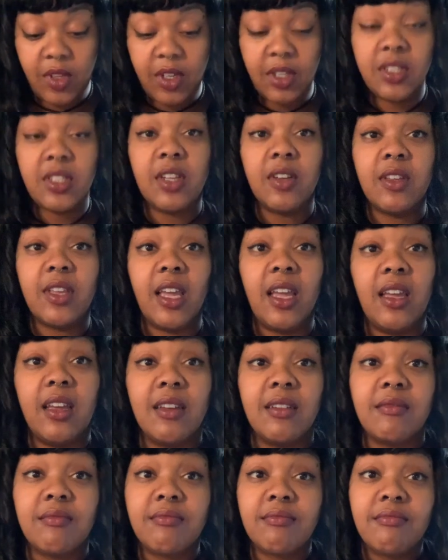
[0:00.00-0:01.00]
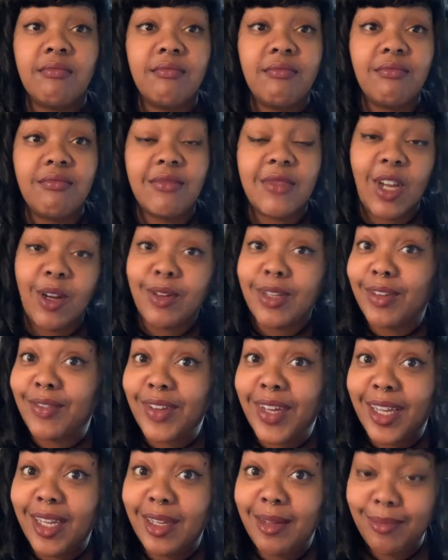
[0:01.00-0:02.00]
So yeah, don't give
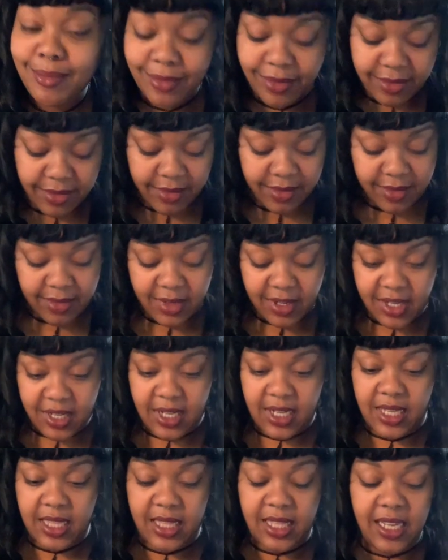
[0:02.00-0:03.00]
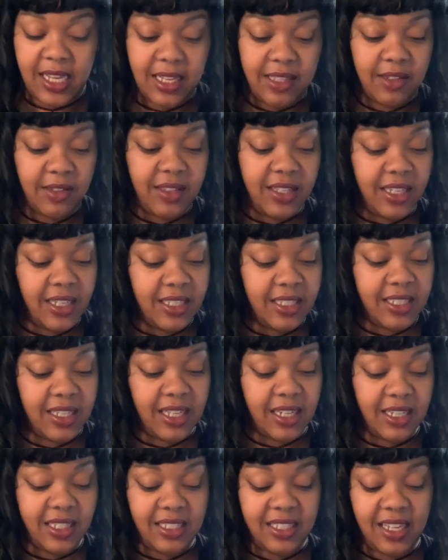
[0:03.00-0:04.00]
up. The other thing is
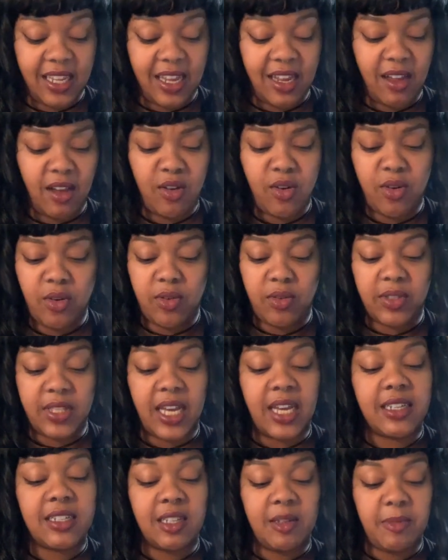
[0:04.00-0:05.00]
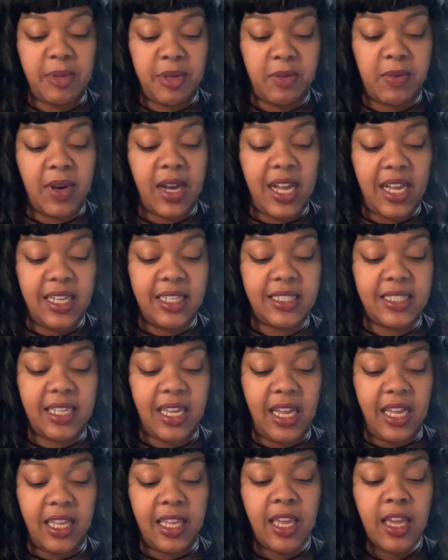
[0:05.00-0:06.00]
that it's like, oh, that could be why it's
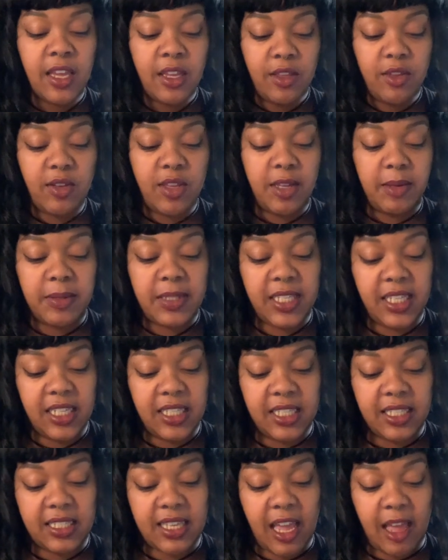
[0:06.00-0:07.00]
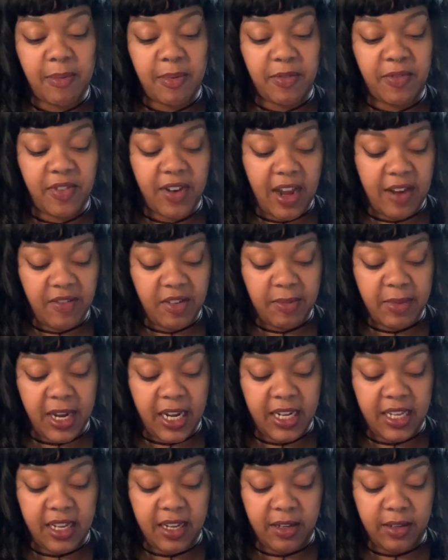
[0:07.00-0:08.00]
like you keep seeing this happen for
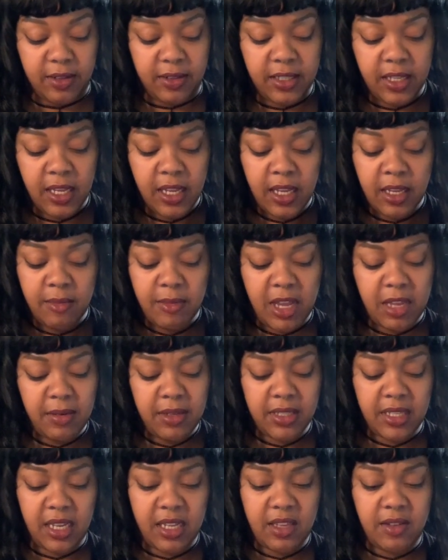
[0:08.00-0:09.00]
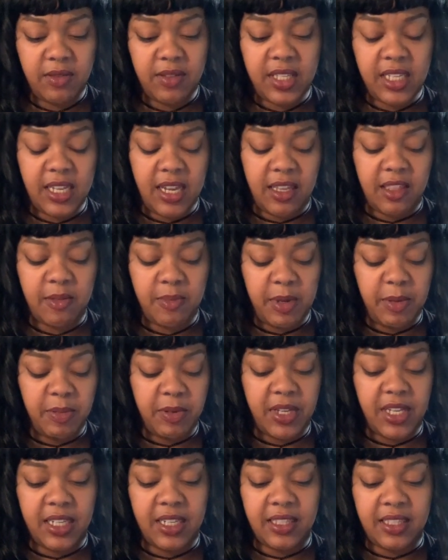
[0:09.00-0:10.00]
everybody else. Maybe it's like you see other people
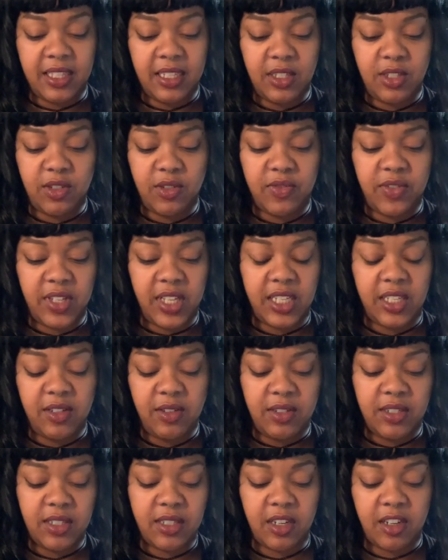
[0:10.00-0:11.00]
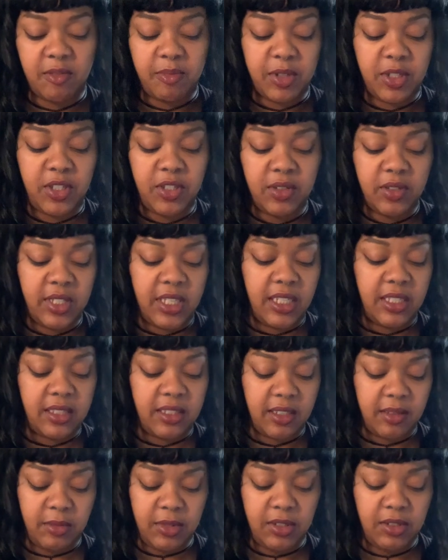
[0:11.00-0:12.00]
getting things you feel like you deserve, but you'll get
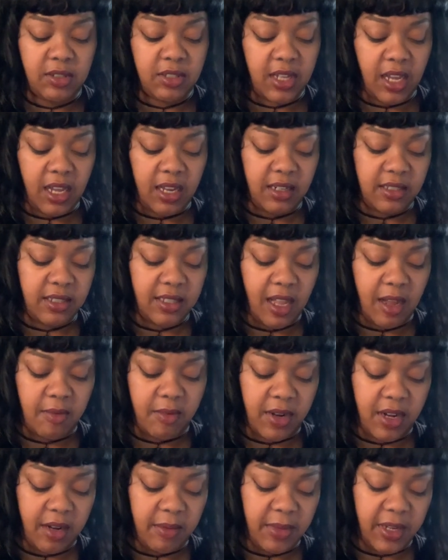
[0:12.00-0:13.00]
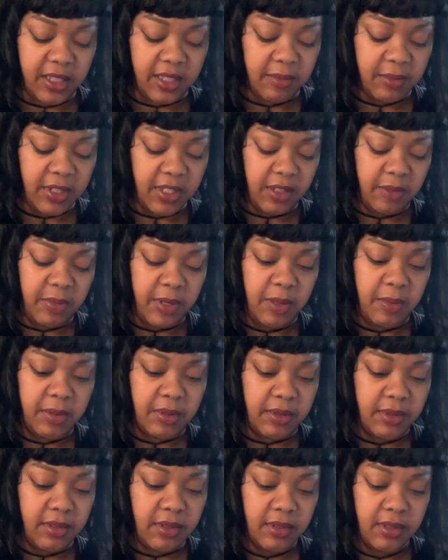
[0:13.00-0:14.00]
them. You just gotta stop worrying about them other
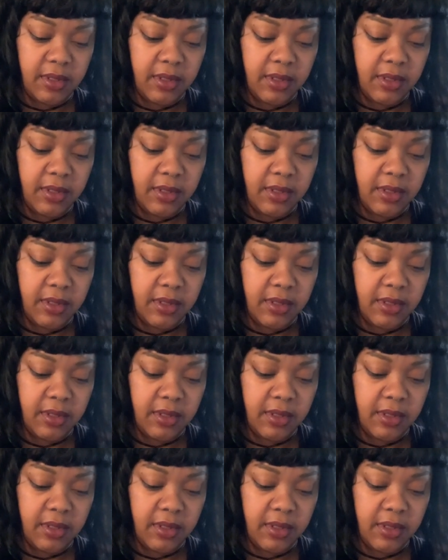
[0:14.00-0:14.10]
people.